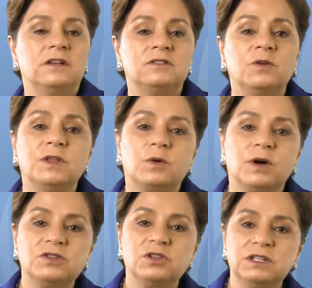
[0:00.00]
So the
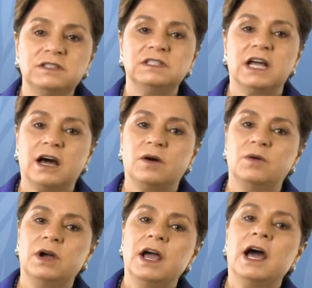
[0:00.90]
question is
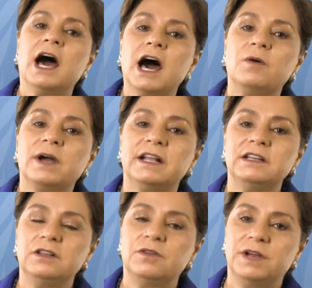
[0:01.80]
now, how
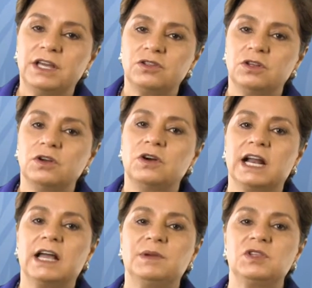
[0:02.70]
can innovation on
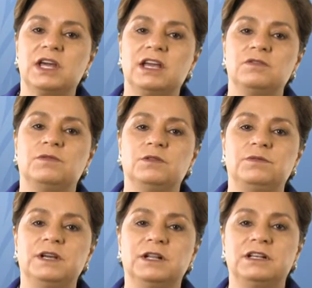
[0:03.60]
climate change
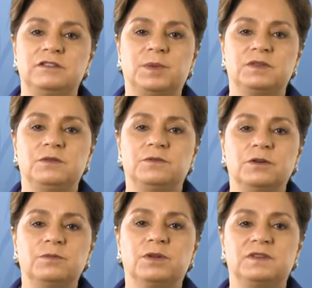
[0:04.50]
fulfill its
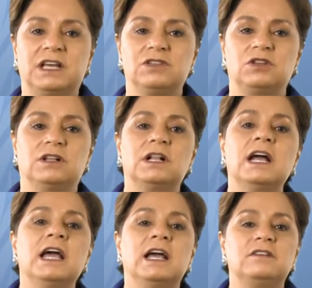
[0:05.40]
full potential
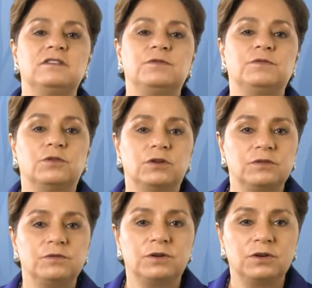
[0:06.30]
as a
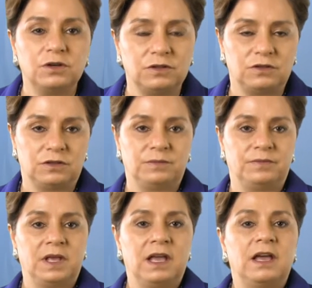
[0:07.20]
force for good?
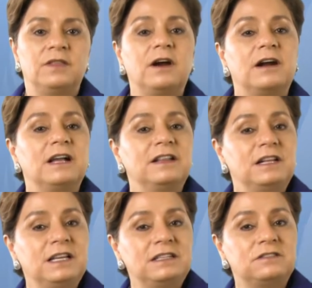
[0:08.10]
There are
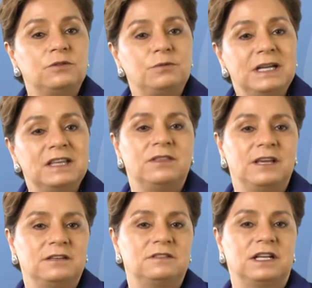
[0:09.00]
at least three
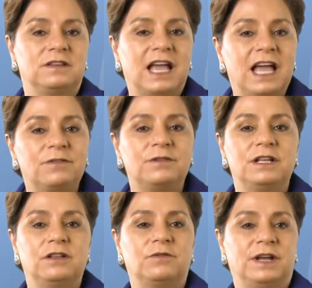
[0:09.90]
things that
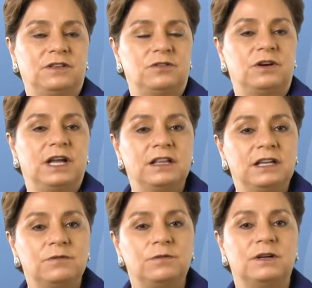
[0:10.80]
every innovator and
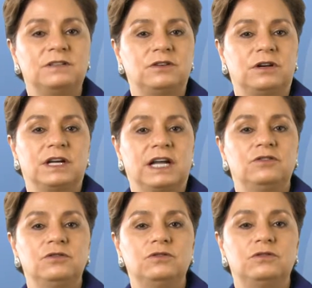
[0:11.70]
influencer
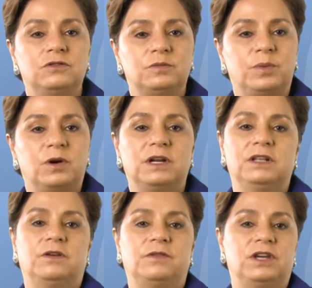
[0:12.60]
can do to spur
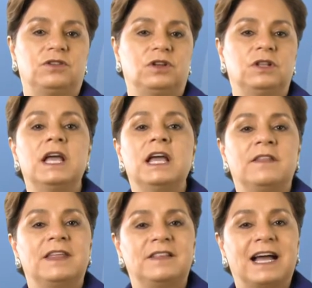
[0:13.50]
innovation
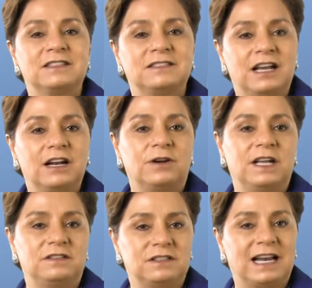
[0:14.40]
that
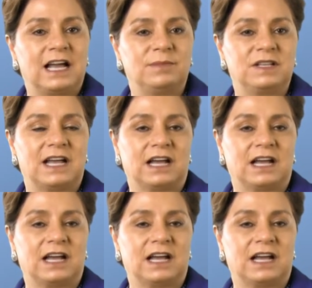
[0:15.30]
accelerates climate